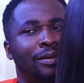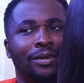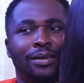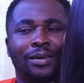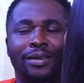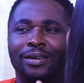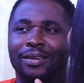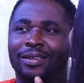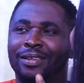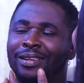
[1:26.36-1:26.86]

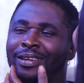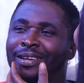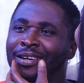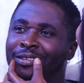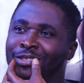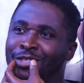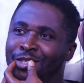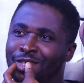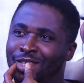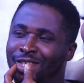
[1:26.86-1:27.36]
I
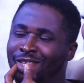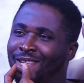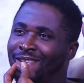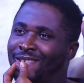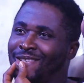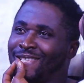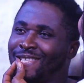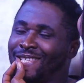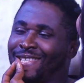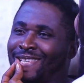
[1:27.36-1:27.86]
think I
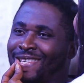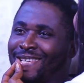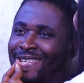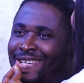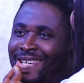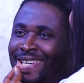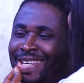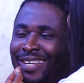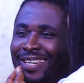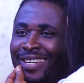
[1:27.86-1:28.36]
just
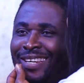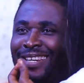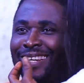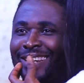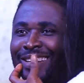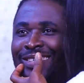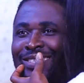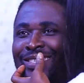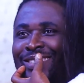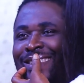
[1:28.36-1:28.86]

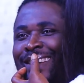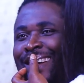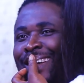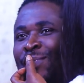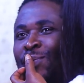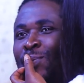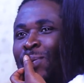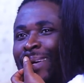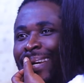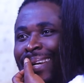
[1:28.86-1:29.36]

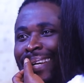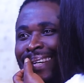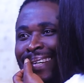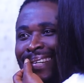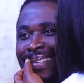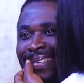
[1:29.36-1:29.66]
had one.